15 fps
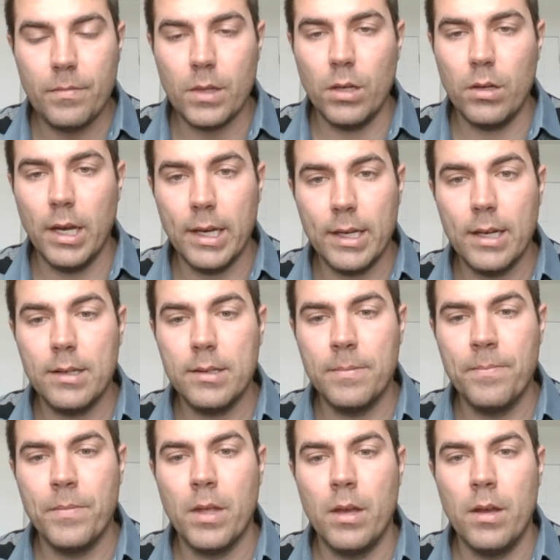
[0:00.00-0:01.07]
Okay, guys?
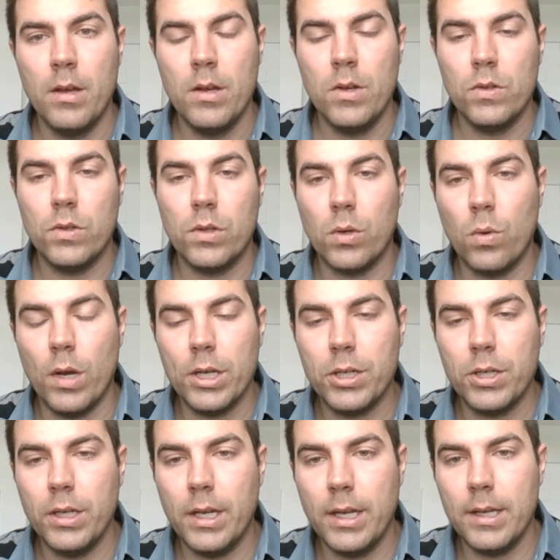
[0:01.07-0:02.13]
So the
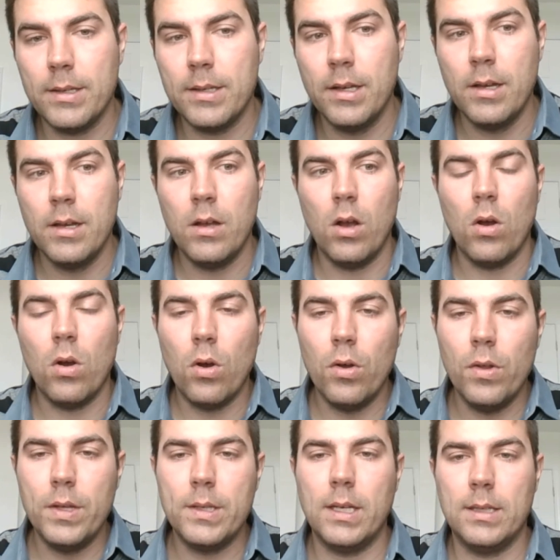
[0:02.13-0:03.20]
question is, all
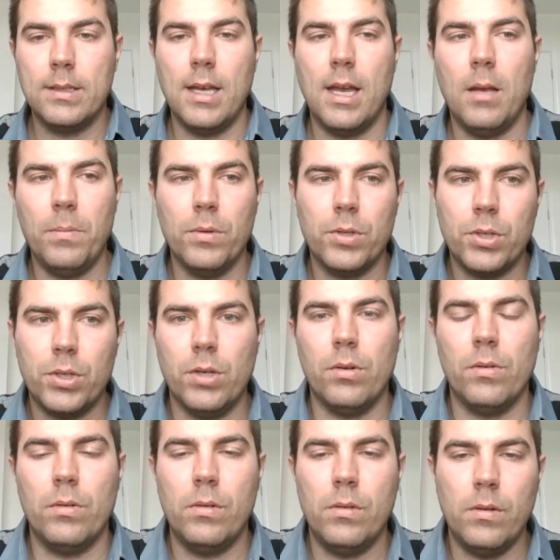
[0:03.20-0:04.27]
these examples
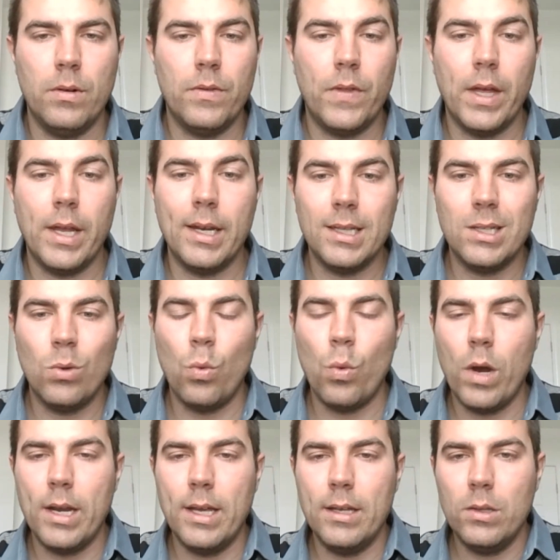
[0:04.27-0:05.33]
show that in
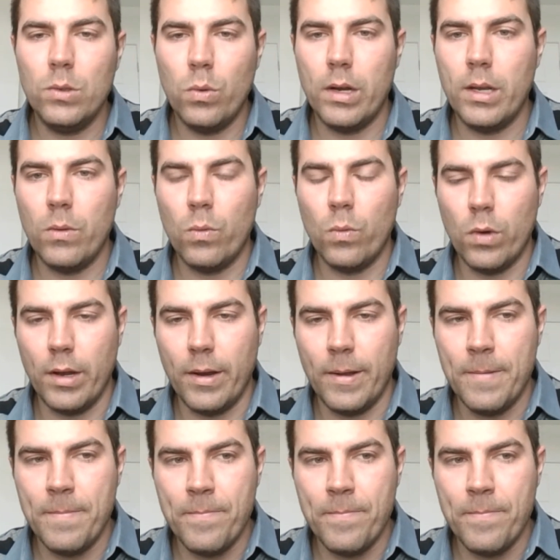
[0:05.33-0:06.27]
2021,